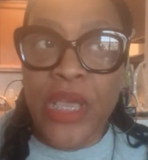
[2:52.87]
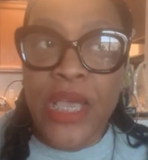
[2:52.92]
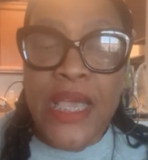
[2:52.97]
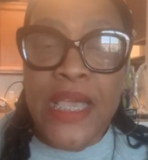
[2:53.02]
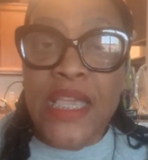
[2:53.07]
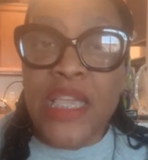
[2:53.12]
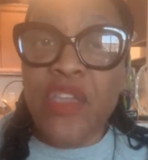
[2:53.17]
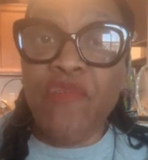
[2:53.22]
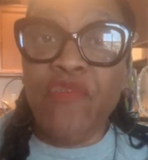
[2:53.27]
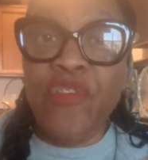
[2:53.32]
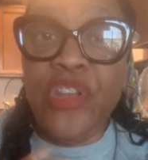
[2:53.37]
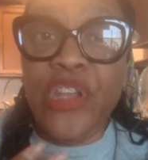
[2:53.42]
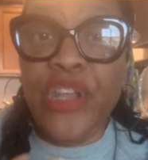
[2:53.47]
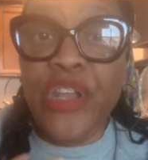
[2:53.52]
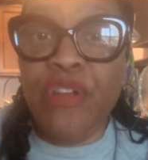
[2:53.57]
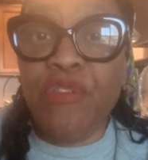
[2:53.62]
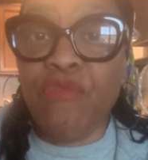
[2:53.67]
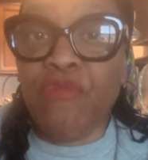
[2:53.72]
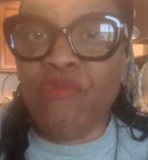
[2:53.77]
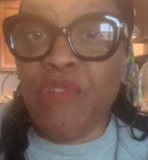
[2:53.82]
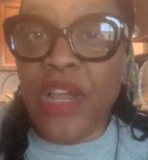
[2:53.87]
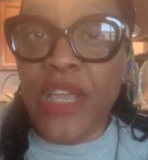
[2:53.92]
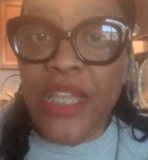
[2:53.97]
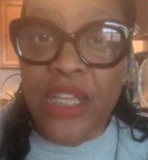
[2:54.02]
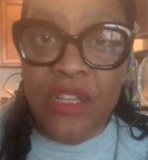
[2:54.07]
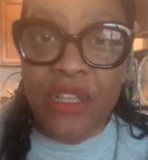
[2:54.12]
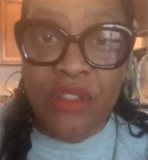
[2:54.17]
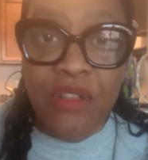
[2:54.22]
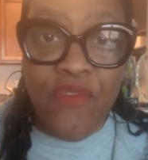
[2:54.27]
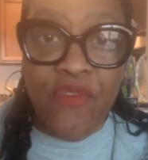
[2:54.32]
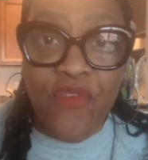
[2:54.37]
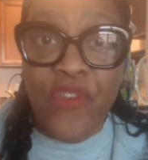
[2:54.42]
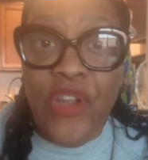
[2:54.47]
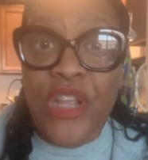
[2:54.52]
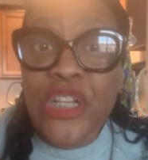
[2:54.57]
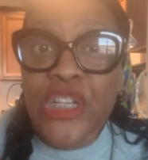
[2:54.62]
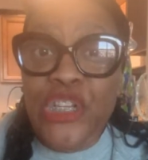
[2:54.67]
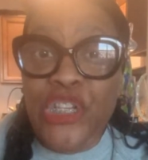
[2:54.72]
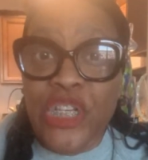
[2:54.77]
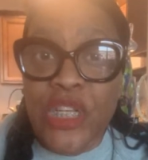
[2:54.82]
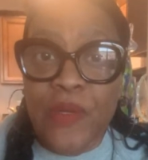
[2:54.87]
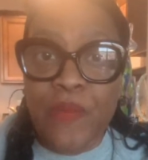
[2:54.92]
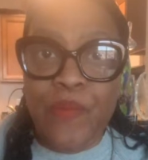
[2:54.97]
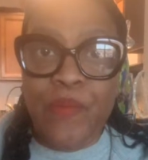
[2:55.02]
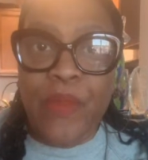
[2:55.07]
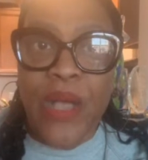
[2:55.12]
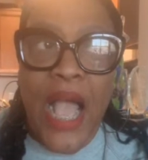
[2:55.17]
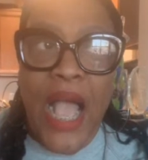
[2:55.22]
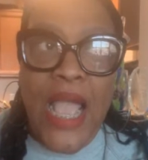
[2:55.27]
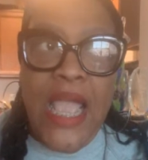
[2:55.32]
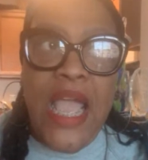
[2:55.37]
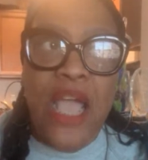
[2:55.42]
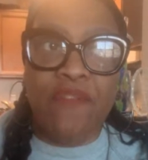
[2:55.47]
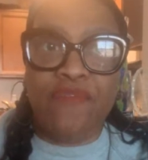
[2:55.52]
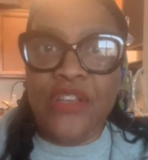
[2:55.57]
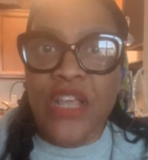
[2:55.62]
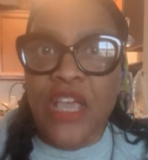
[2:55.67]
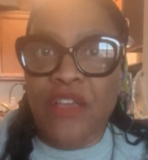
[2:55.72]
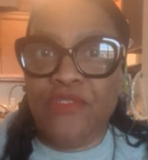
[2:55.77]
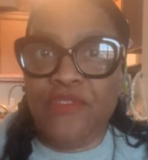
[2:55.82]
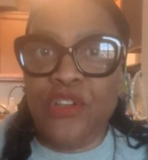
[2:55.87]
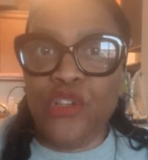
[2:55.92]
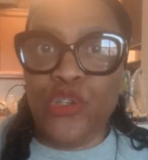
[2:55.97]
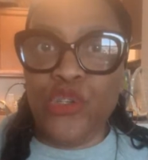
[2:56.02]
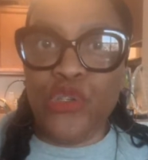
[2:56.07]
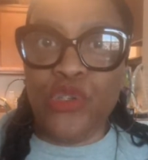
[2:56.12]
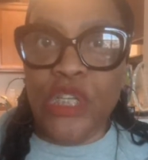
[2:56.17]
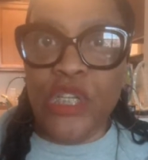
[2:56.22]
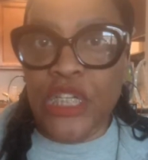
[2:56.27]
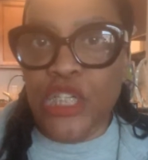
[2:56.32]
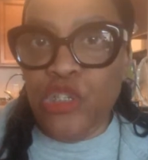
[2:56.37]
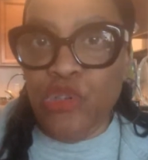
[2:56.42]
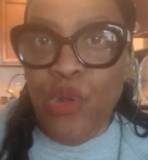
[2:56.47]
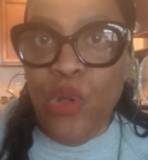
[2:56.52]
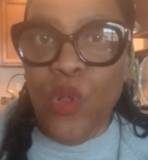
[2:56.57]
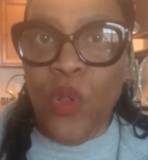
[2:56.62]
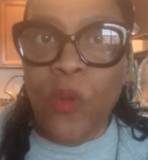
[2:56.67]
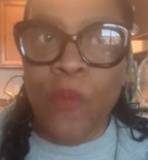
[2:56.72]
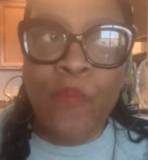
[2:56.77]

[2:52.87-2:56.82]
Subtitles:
Even in a regular friendship, I have to have control.